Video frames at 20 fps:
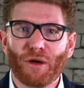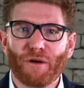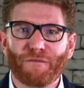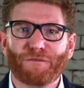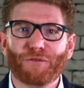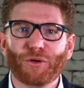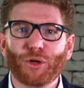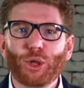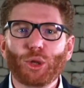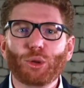
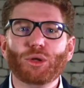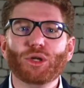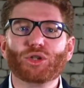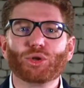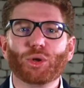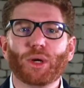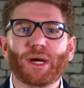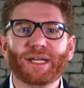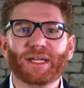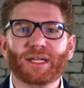For you to
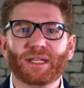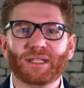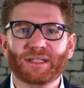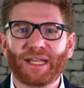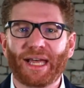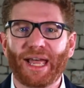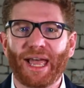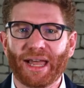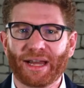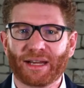try and
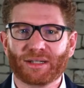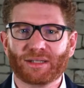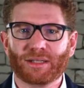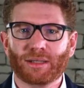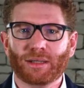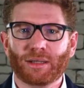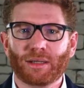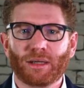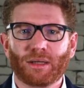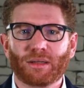collect,
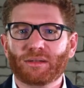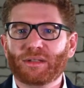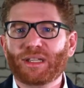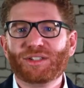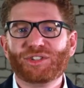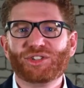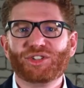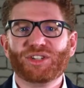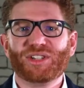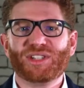
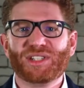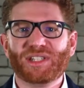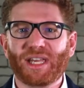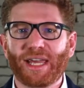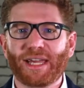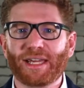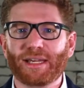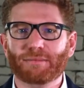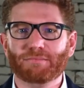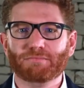let's just
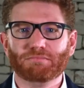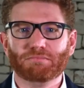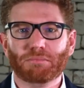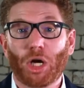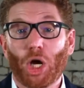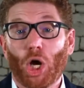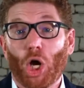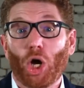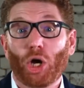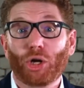say
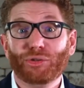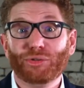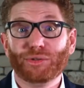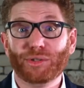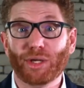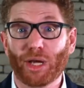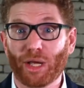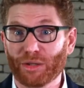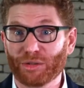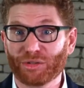$100,
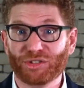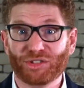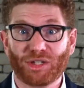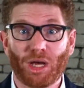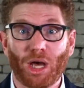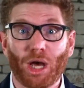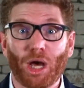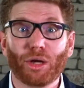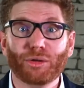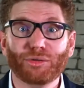
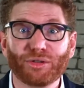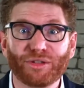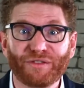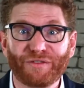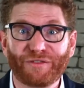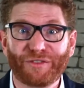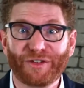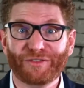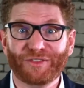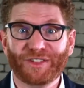
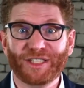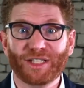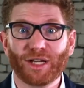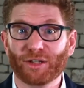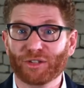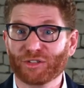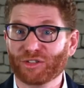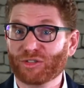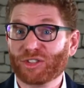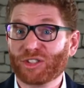
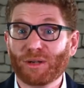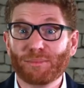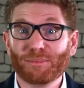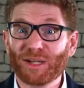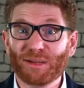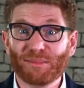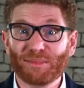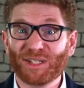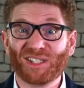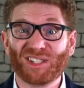$150,
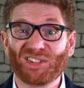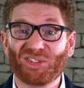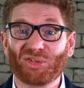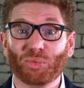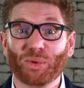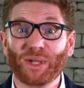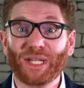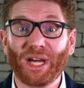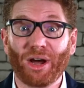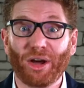sometimes it's
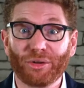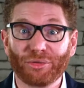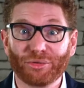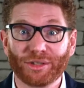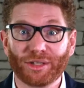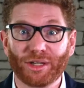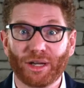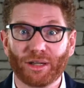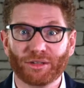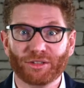
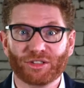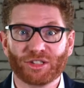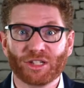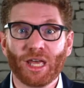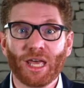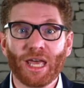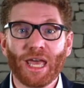$300,